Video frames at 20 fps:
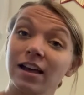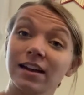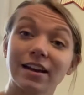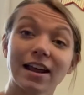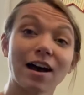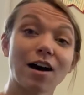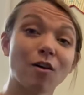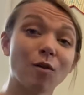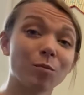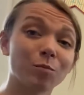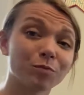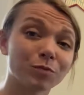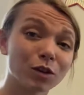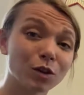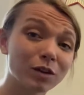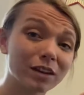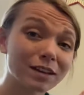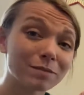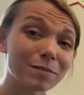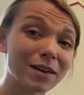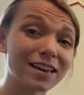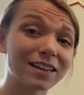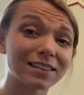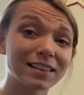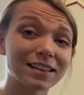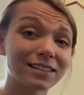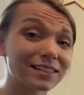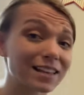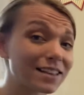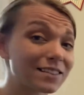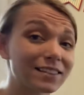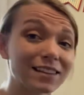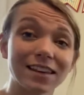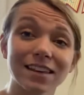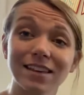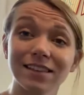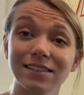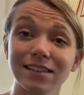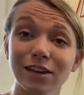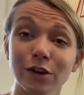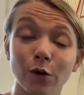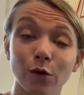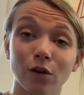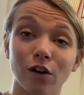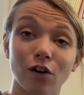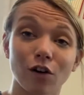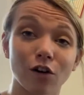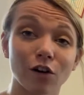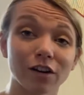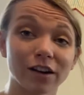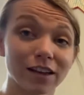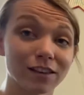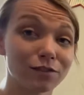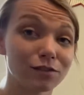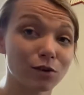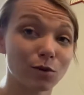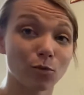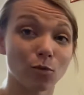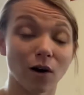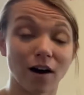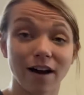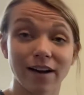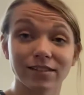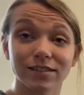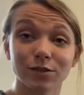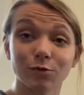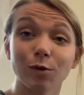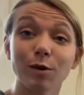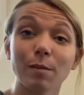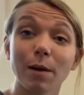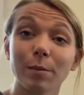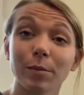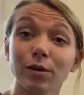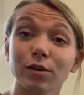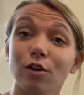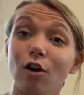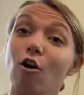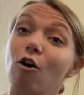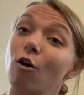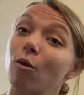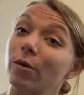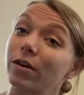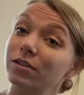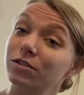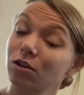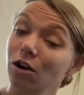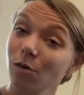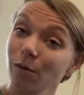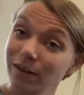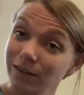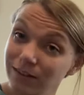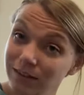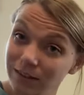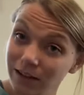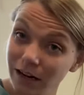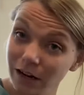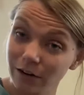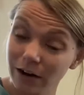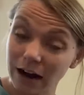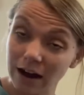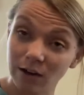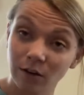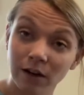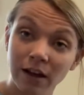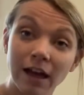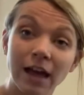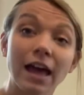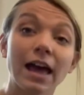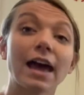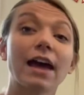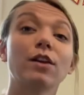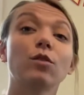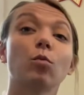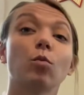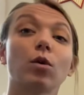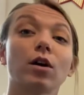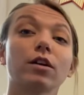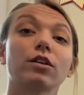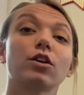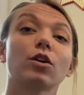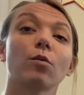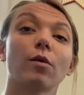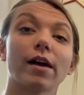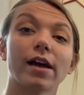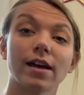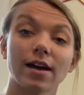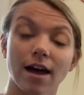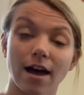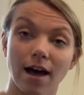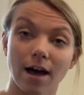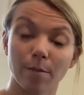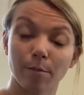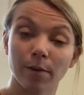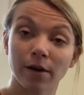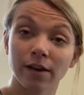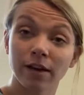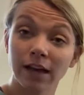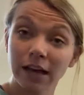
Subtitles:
Now, you can make this as easy or hard as you want. Remember to always start with 0 and work your way up.